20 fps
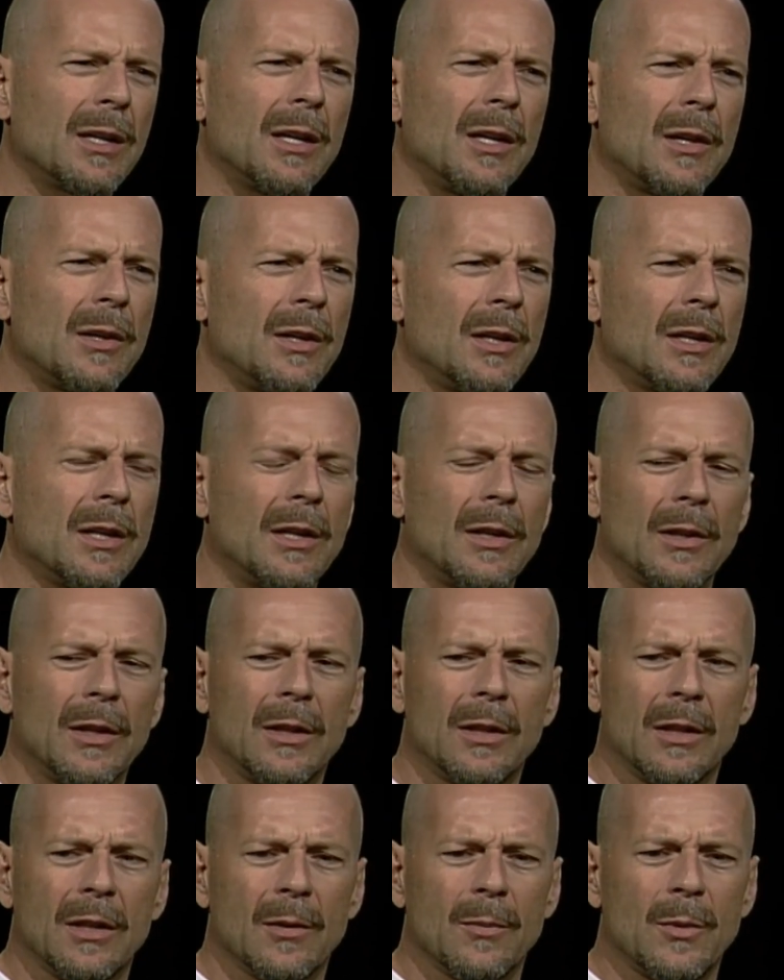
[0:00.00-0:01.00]
I think. I
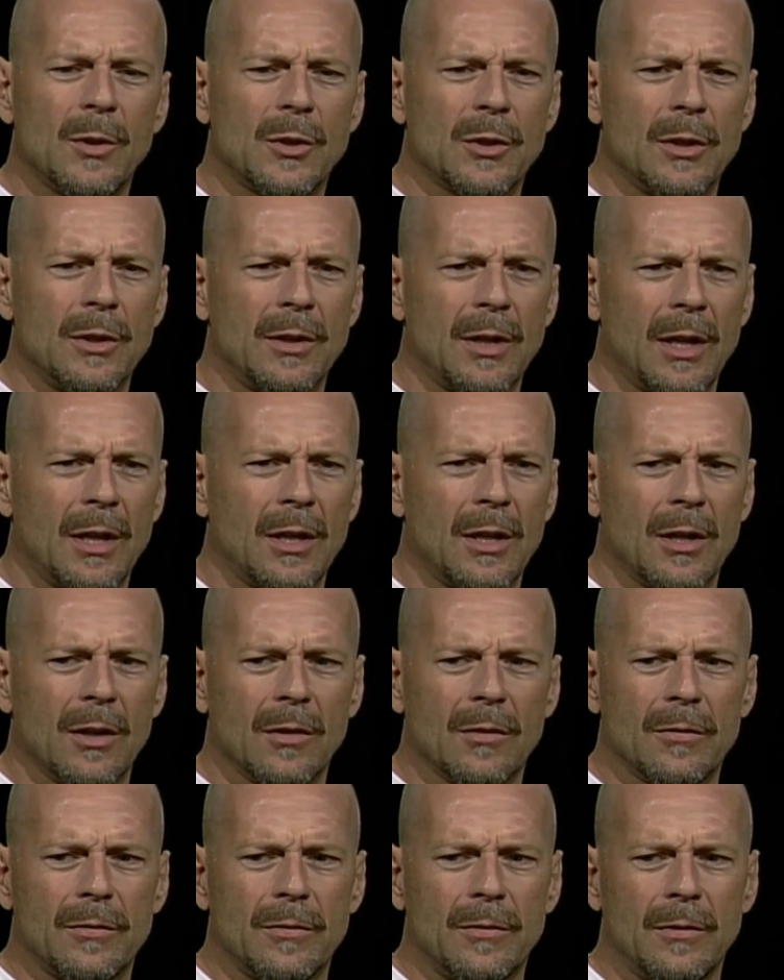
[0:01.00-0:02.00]
think the government should take care
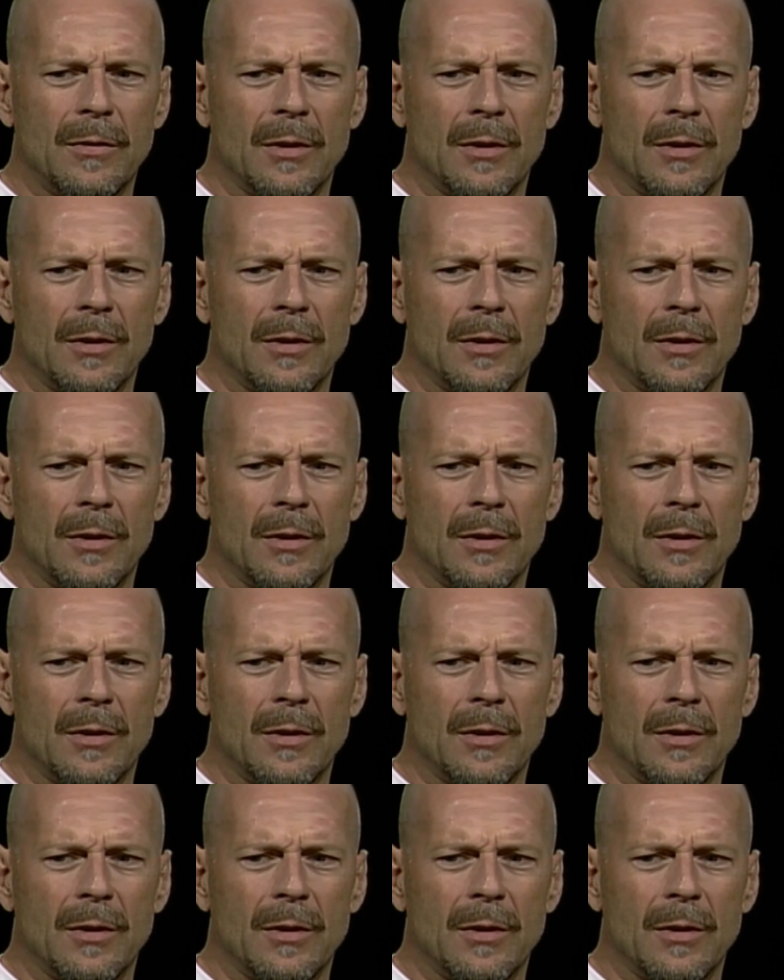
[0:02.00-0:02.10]
of,